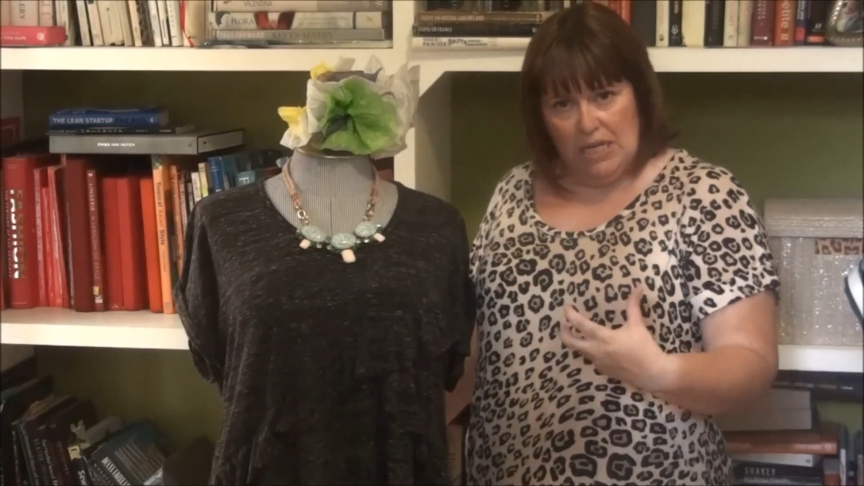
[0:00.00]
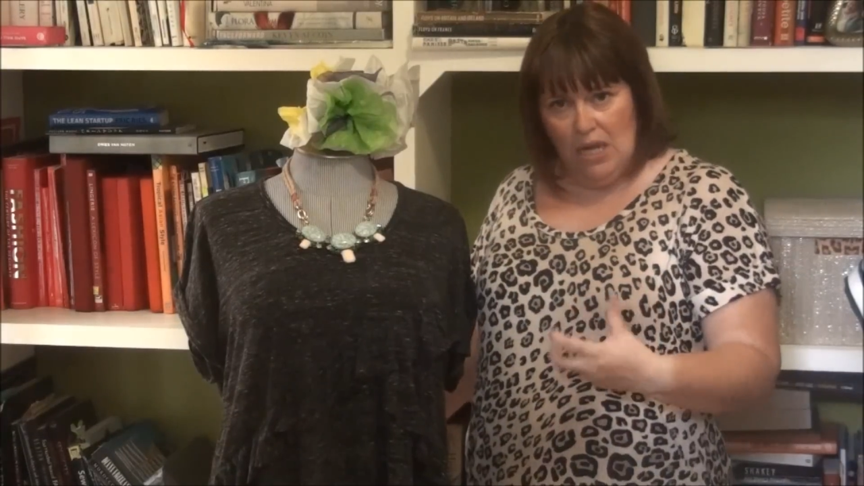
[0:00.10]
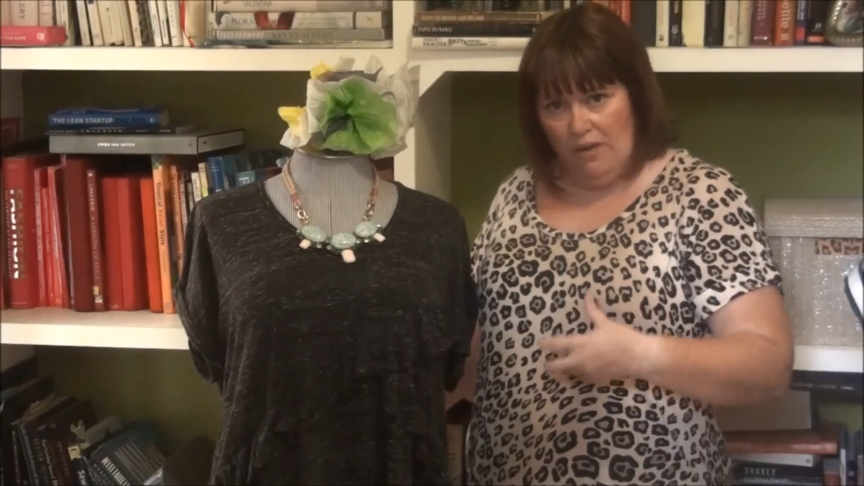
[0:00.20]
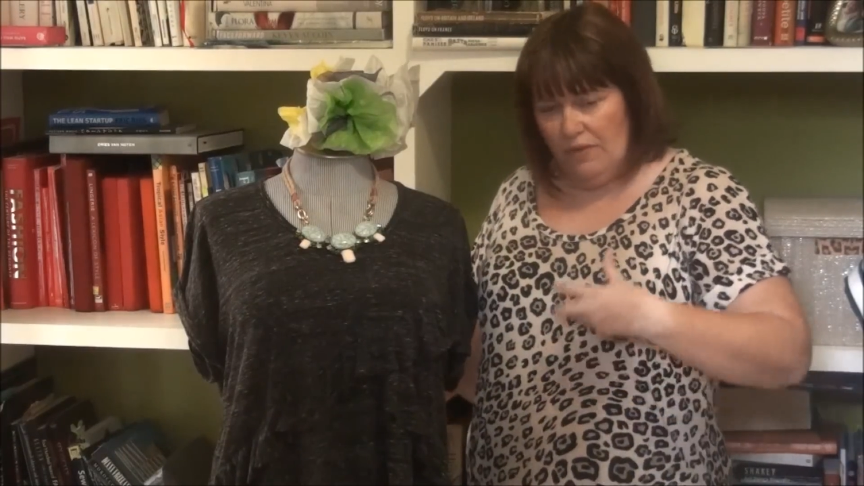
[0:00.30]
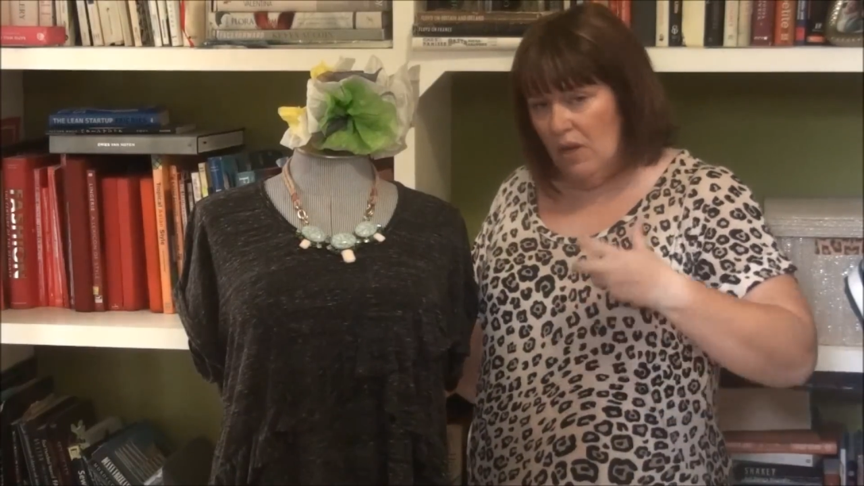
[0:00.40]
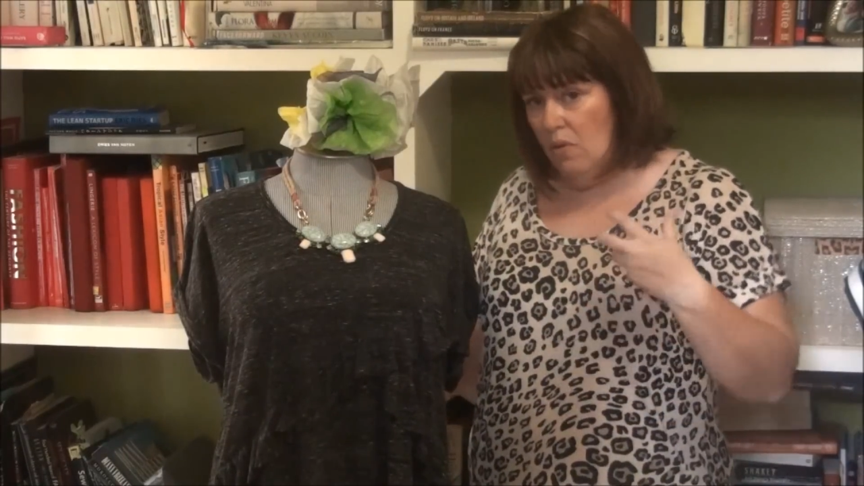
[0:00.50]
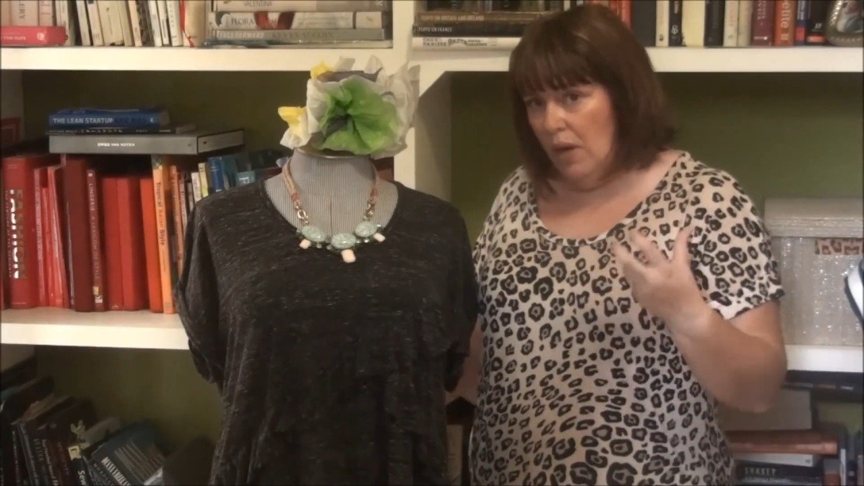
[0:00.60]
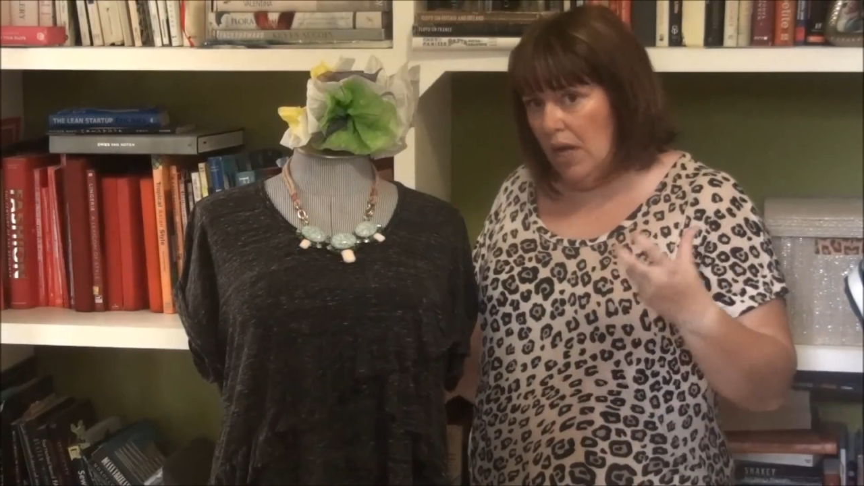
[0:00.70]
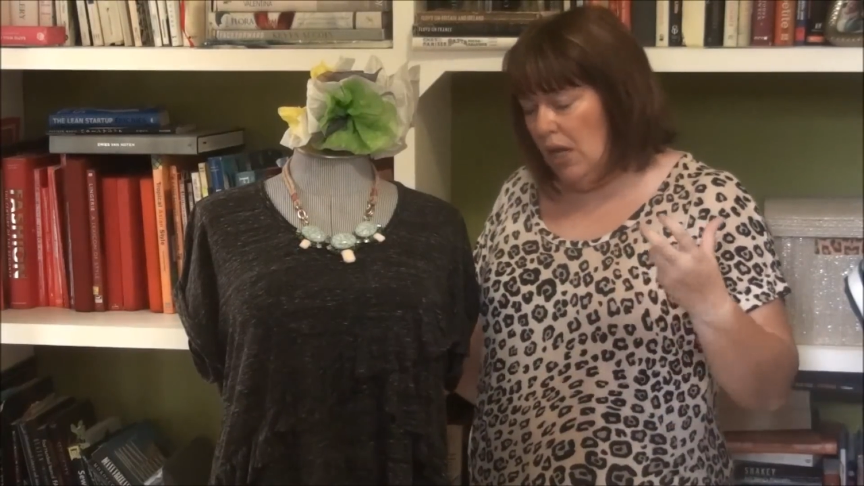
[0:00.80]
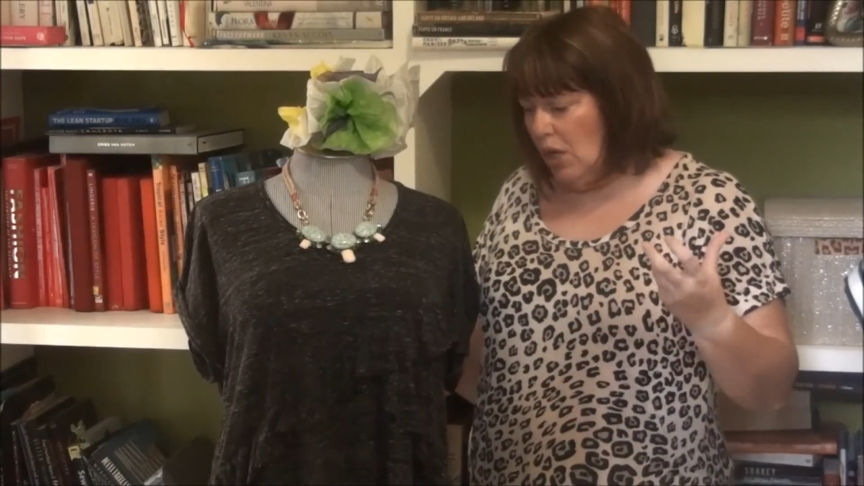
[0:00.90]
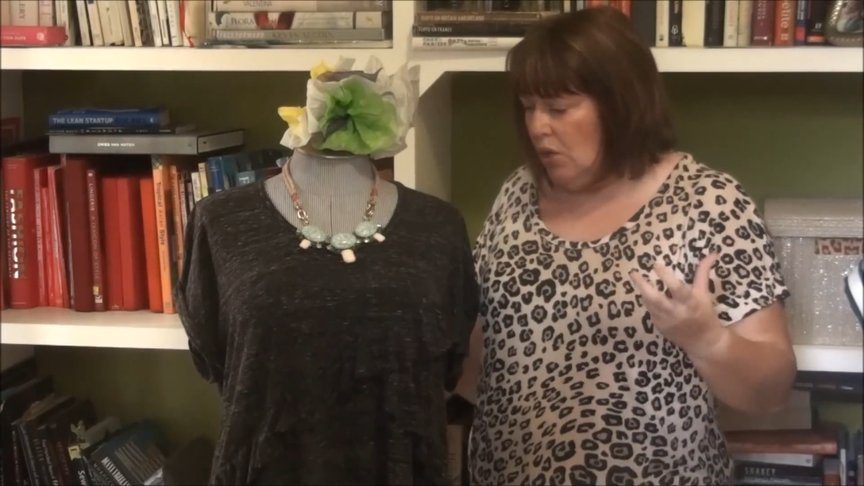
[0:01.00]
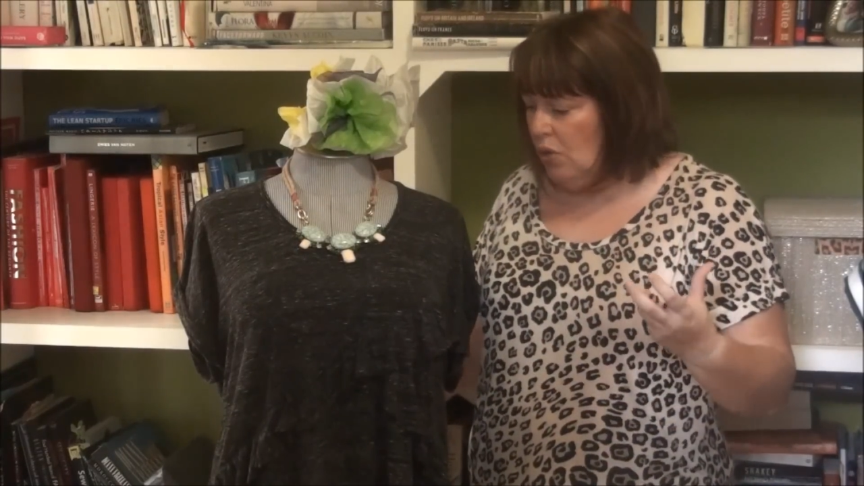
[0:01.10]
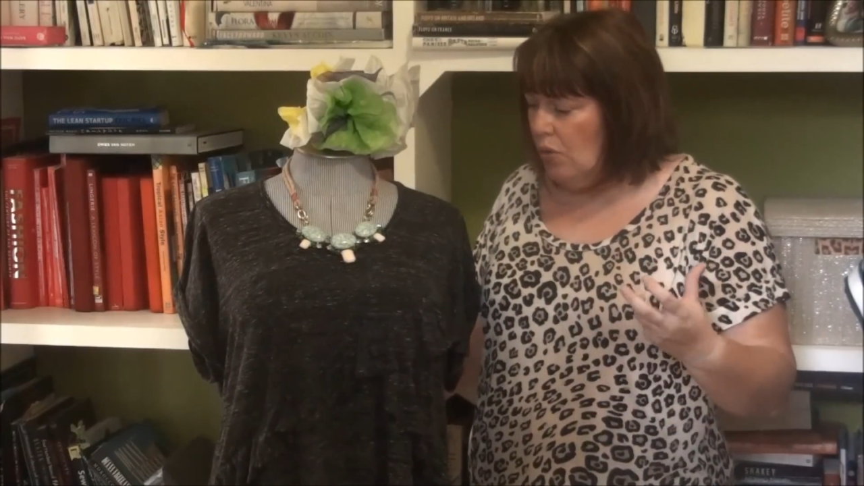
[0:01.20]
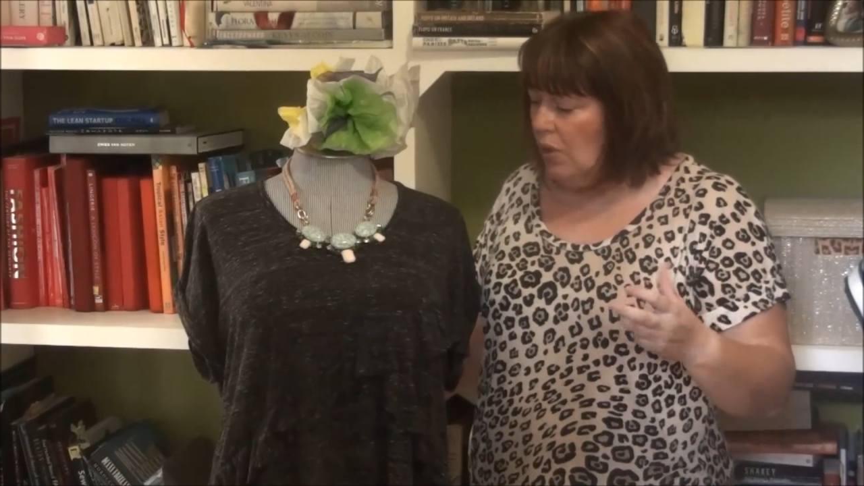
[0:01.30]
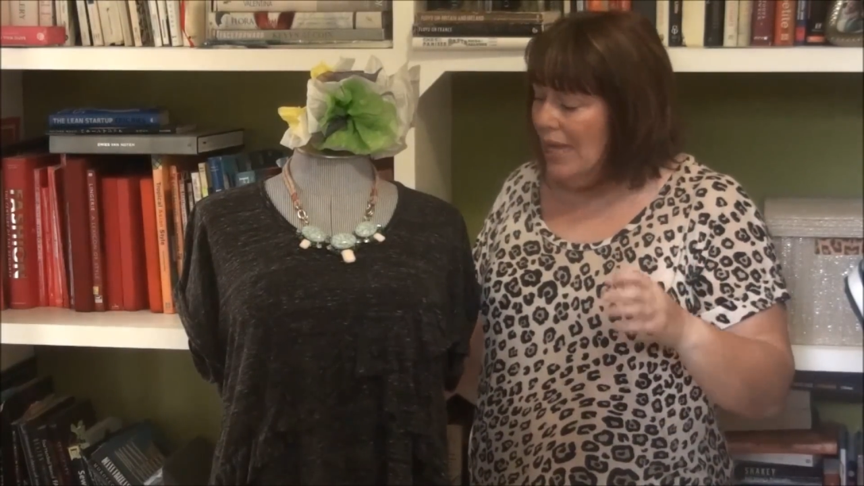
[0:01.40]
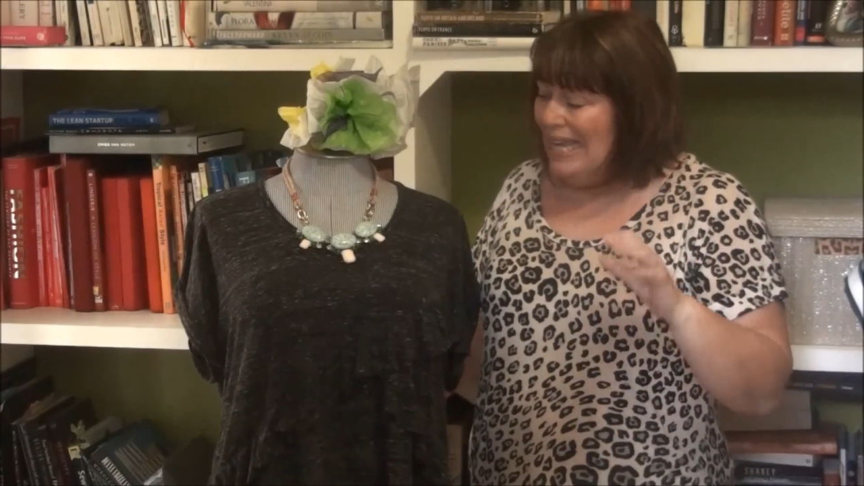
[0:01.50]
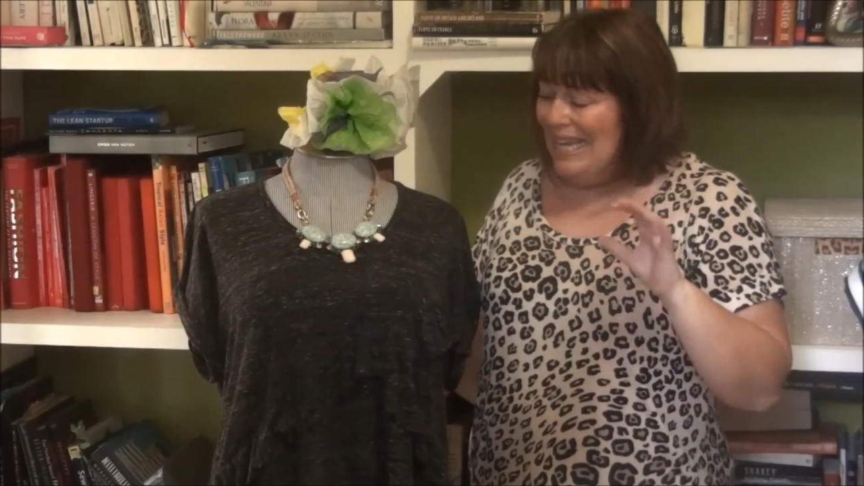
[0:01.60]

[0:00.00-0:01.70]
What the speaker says: tough and quite kind of cool.